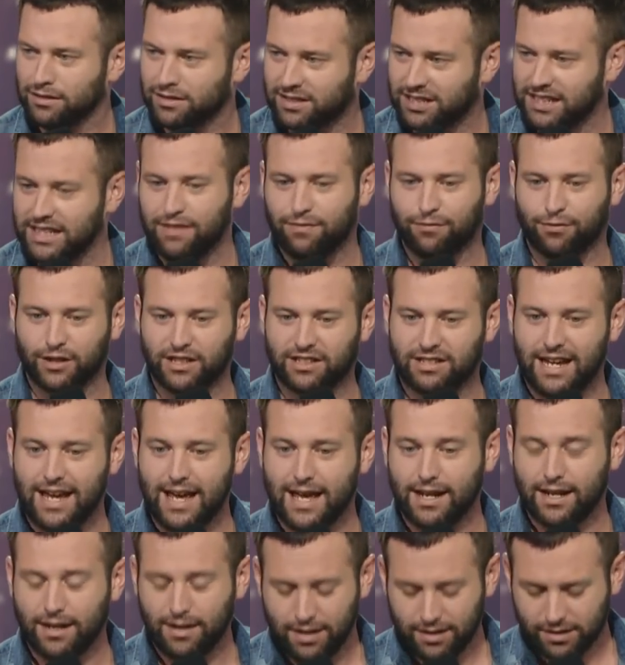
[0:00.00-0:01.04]
T for
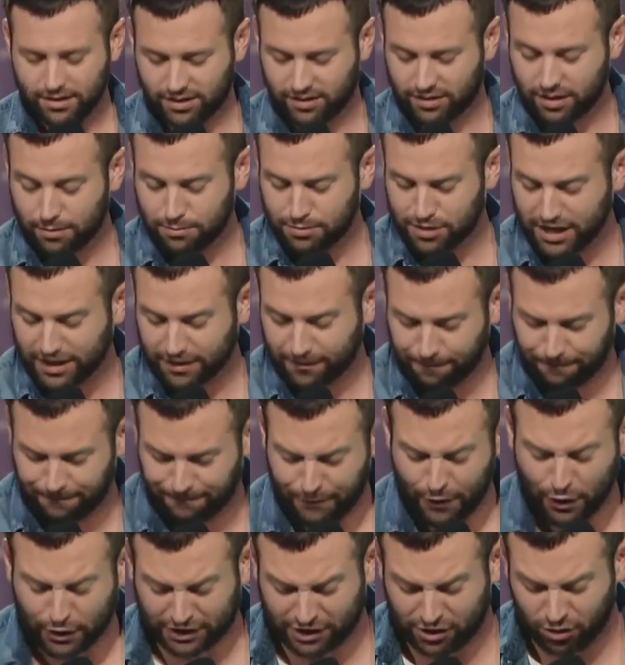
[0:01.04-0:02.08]
Ted, subject,
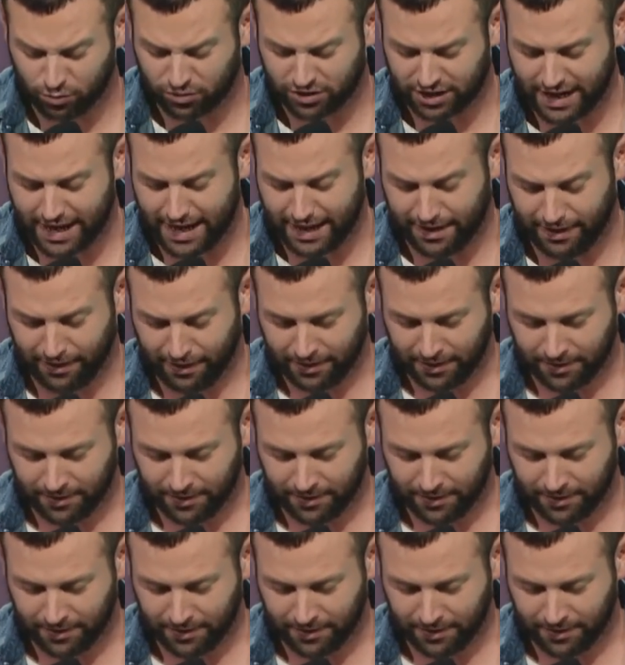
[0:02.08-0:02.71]
fuck you, Ted.